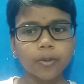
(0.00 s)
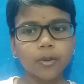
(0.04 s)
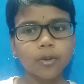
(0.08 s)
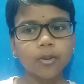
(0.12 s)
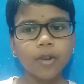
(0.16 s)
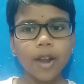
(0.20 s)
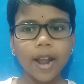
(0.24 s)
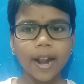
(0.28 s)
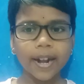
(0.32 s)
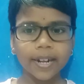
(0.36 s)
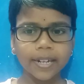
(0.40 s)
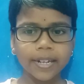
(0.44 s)

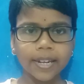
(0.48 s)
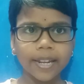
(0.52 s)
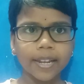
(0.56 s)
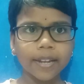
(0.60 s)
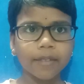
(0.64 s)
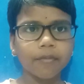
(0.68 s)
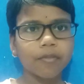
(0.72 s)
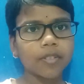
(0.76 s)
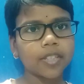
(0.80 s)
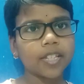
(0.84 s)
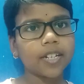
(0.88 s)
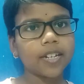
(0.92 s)

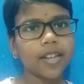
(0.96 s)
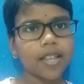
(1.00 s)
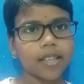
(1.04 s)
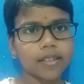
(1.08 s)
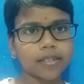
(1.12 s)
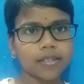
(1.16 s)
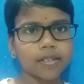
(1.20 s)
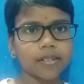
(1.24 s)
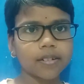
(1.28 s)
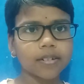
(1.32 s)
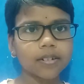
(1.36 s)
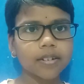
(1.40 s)
ending with the
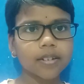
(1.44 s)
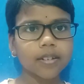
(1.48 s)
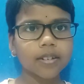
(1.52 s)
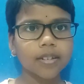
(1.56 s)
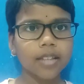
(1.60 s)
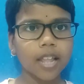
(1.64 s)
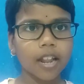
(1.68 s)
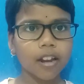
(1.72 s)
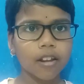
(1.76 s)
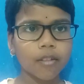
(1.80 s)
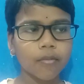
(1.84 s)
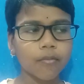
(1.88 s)
dessert,
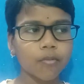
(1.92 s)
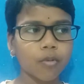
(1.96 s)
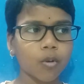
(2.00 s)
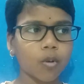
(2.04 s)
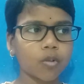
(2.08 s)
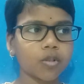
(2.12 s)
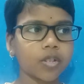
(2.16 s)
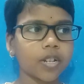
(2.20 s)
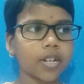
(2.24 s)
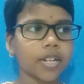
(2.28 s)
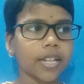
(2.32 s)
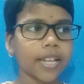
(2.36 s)
that the
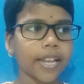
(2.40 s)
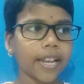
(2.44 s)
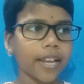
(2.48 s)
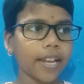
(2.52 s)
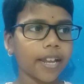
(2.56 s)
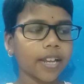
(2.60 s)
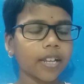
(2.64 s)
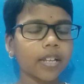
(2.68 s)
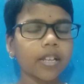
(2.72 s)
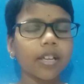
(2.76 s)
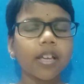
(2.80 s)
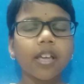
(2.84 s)
frozen
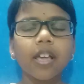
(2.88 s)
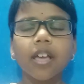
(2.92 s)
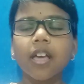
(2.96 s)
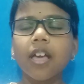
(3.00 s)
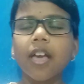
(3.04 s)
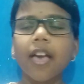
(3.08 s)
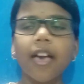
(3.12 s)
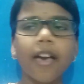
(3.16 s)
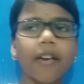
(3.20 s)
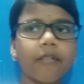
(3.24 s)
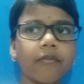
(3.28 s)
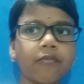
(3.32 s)
cake,
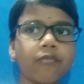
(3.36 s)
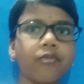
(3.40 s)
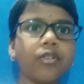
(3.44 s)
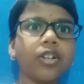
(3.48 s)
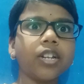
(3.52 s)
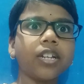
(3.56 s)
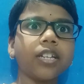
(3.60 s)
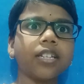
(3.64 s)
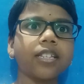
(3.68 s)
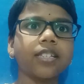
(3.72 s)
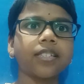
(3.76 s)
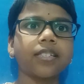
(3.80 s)

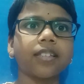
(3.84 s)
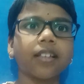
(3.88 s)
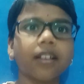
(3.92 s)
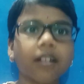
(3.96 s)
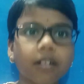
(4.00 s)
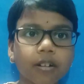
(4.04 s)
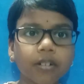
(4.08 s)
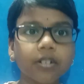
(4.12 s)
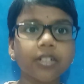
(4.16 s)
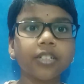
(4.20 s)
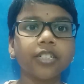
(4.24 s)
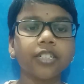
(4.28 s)
every
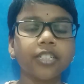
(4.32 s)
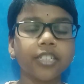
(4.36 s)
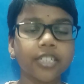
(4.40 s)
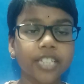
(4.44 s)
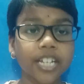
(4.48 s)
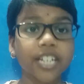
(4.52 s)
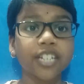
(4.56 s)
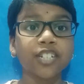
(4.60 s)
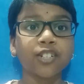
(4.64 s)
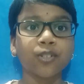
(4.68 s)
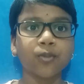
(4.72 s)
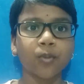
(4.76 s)
single
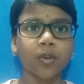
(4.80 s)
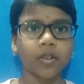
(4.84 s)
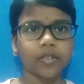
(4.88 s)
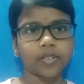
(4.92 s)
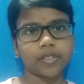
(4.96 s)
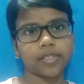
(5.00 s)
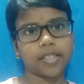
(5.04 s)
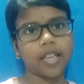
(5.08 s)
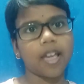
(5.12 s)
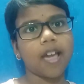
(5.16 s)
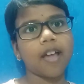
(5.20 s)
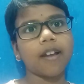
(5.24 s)
dish was
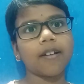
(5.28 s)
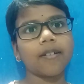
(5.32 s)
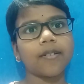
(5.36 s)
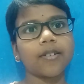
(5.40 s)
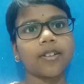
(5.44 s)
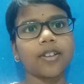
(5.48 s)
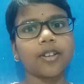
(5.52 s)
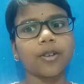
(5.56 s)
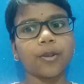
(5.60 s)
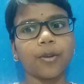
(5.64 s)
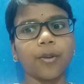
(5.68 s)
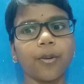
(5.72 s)
there,
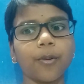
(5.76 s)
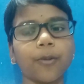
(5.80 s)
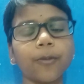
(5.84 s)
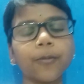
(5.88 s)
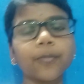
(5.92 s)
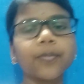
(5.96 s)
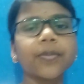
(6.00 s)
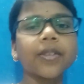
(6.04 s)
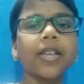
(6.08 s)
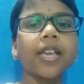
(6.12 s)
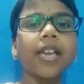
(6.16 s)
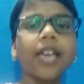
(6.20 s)

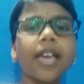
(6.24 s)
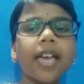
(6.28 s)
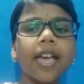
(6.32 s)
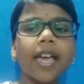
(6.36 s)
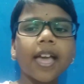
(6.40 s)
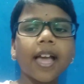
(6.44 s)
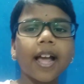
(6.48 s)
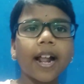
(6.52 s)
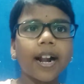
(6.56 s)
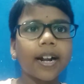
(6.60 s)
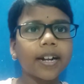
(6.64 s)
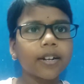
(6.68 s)

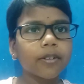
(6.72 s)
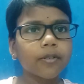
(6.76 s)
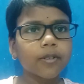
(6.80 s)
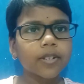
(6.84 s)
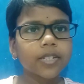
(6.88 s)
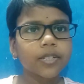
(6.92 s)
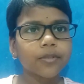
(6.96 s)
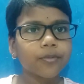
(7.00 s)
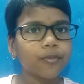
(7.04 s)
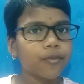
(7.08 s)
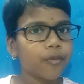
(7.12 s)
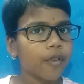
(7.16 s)
and it
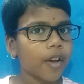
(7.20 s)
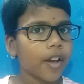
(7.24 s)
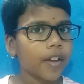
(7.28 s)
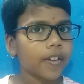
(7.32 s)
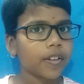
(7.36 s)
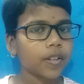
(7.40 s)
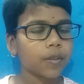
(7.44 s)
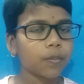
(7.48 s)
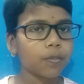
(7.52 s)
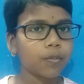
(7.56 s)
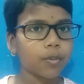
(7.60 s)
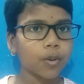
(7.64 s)
was
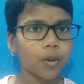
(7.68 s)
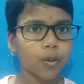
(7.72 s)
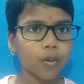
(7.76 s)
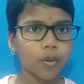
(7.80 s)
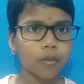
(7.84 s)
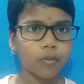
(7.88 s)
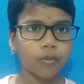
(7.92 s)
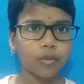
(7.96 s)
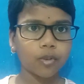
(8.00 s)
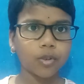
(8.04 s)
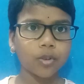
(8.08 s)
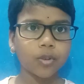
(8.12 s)
very
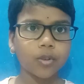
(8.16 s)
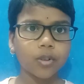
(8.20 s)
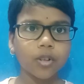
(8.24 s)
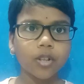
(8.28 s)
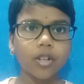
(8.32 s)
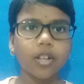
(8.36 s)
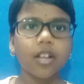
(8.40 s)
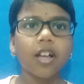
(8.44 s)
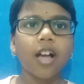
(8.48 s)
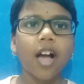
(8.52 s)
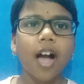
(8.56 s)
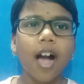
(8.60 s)
beautiful.
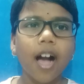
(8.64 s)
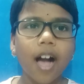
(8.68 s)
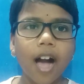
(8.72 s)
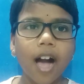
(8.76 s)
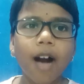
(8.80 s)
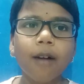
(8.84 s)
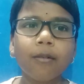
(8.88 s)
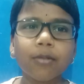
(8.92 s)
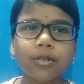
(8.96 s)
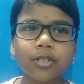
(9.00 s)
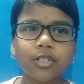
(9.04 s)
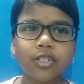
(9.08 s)

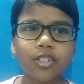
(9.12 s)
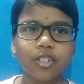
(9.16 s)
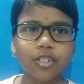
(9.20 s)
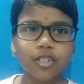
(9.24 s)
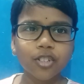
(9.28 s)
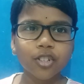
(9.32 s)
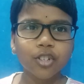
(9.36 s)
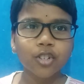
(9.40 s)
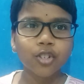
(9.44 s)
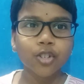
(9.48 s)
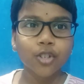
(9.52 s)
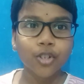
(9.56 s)
I will
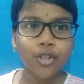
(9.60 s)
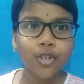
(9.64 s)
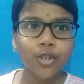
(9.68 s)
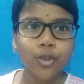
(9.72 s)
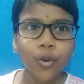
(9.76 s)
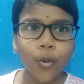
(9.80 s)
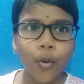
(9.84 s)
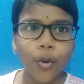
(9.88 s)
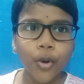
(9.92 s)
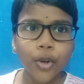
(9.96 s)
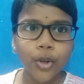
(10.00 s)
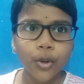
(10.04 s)
just
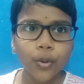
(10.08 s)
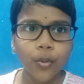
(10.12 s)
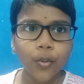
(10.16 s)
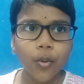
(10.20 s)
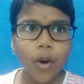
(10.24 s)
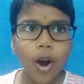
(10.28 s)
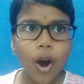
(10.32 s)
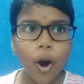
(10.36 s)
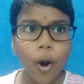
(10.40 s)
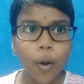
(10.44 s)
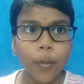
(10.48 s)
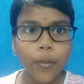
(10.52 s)
show you
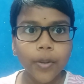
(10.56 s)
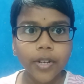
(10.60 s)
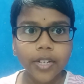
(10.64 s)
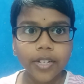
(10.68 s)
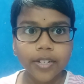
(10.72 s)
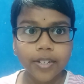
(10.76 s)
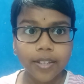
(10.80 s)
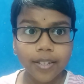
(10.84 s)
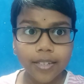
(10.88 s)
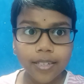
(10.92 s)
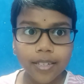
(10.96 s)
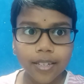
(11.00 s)
how many
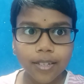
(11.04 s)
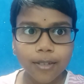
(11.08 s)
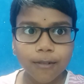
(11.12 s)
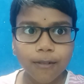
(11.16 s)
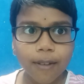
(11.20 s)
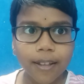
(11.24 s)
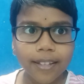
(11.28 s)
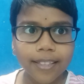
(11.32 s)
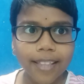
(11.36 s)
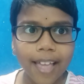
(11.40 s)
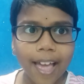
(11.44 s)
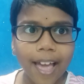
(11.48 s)
dishes were
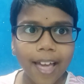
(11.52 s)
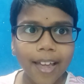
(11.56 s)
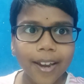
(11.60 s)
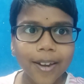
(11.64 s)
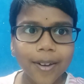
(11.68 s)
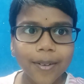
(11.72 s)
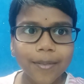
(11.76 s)
there.